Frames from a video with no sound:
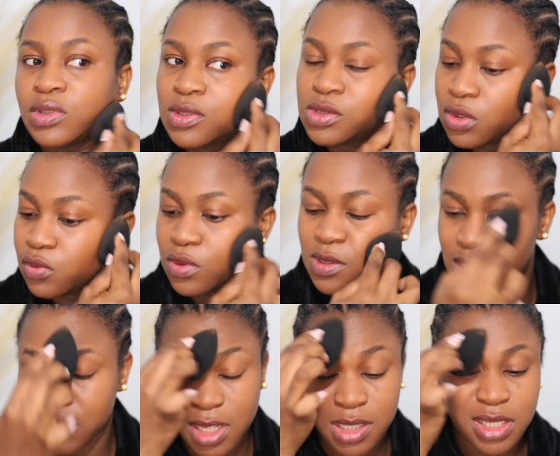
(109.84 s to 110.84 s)
So once
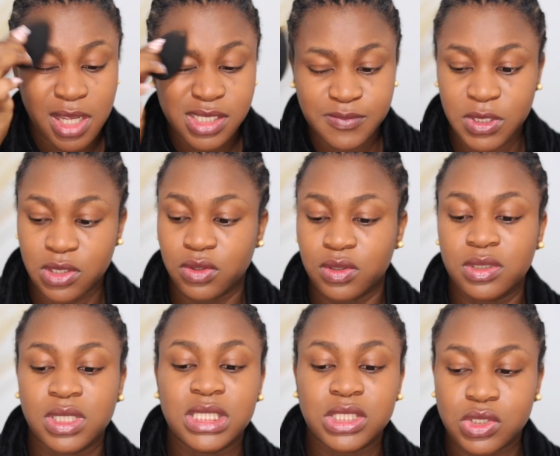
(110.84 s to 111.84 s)
that has been done,
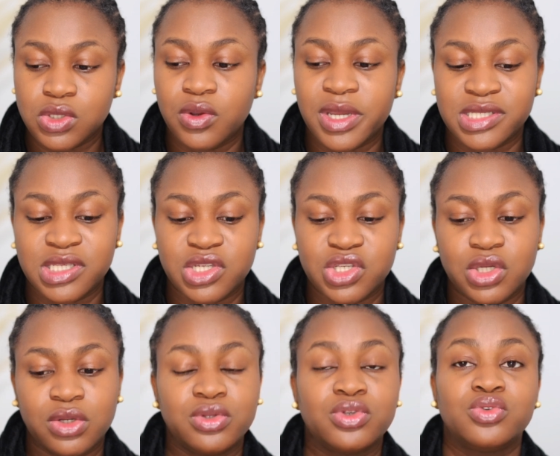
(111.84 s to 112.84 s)
it's so
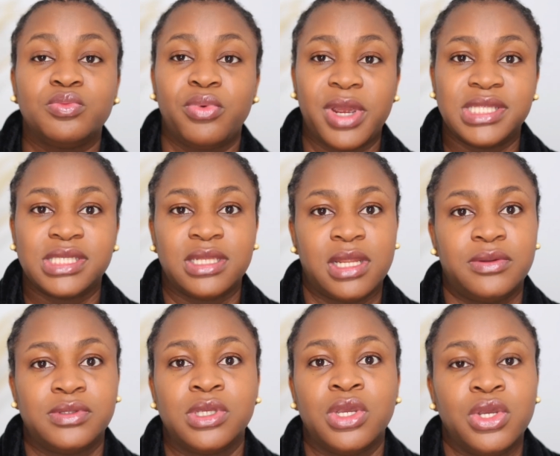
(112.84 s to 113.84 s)
essential to brighten
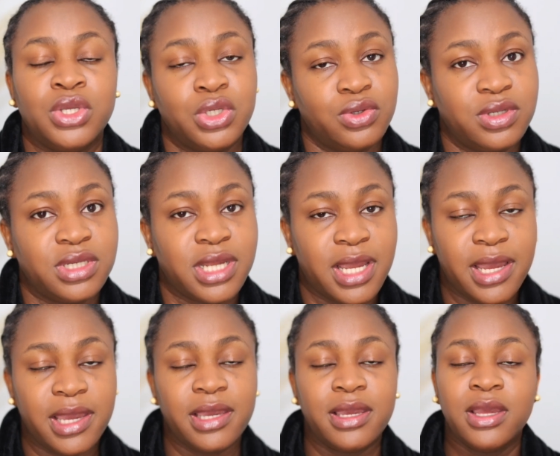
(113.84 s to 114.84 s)
out your under
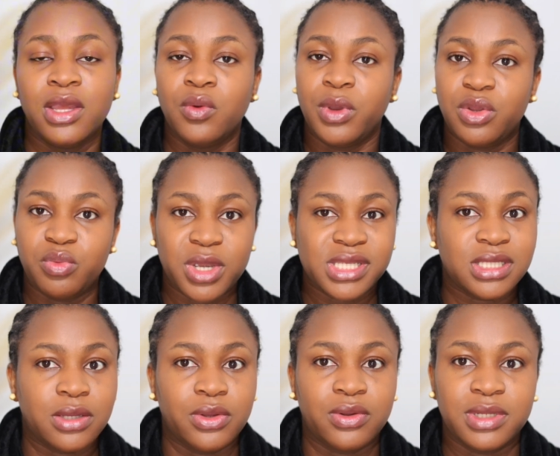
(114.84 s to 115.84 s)
eye. When you brighten
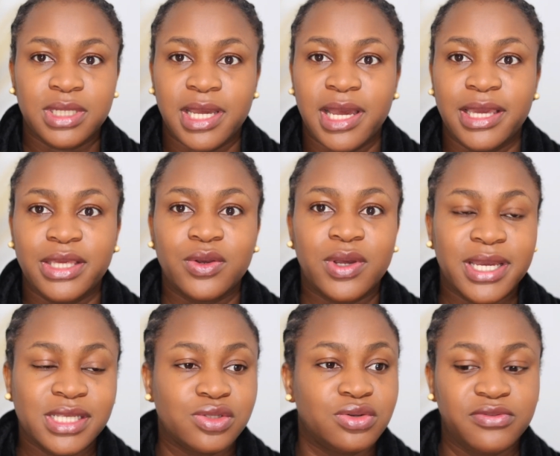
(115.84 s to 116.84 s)
out your under eye, your
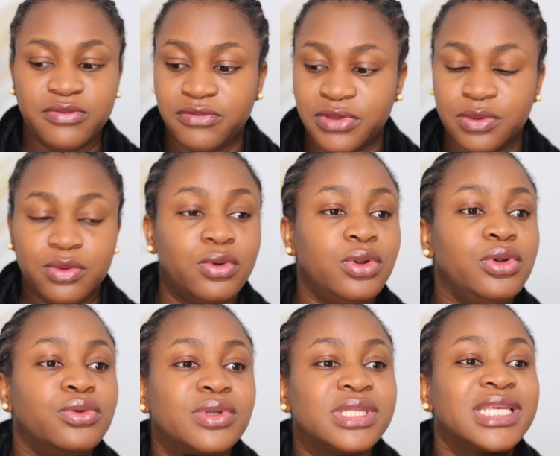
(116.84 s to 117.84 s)
eyes don't feel or
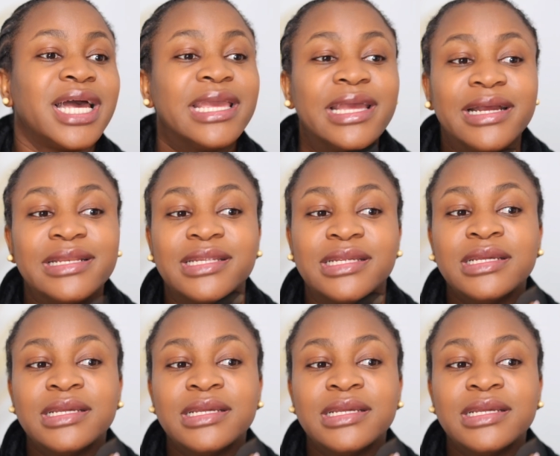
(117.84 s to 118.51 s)
look tired.